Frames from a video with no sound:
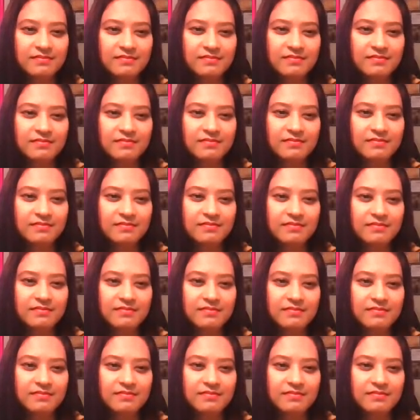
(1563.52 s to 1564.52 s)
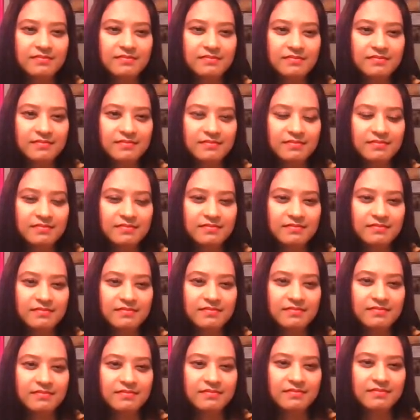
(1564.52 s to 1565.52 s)

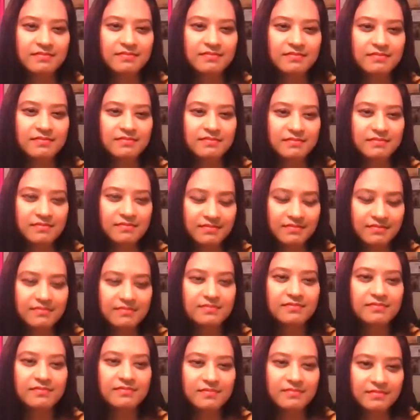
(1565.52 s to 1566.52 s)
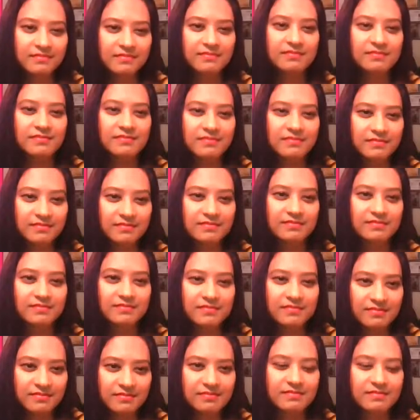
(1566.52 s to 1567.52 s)

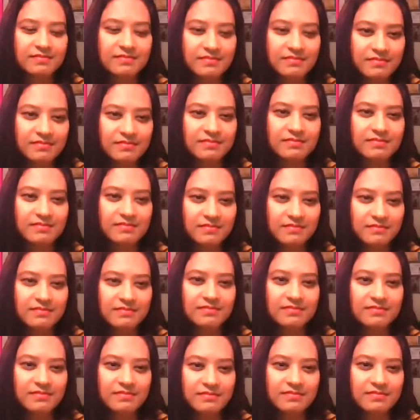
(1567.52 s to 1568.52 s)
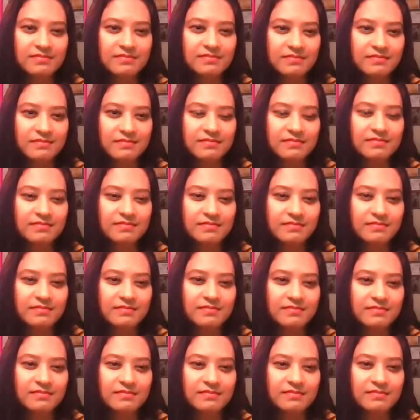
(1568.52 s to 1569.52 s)

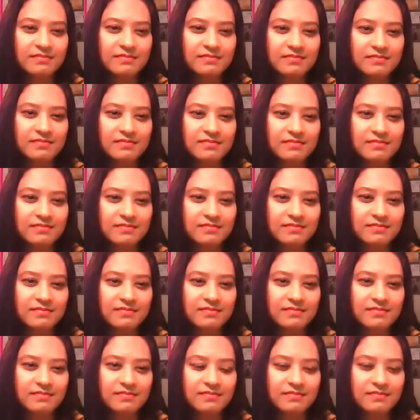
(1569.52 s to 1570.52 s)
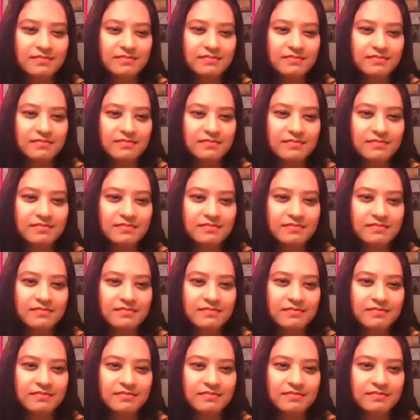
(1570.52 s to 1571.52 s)
No words are spoken by the person on screen.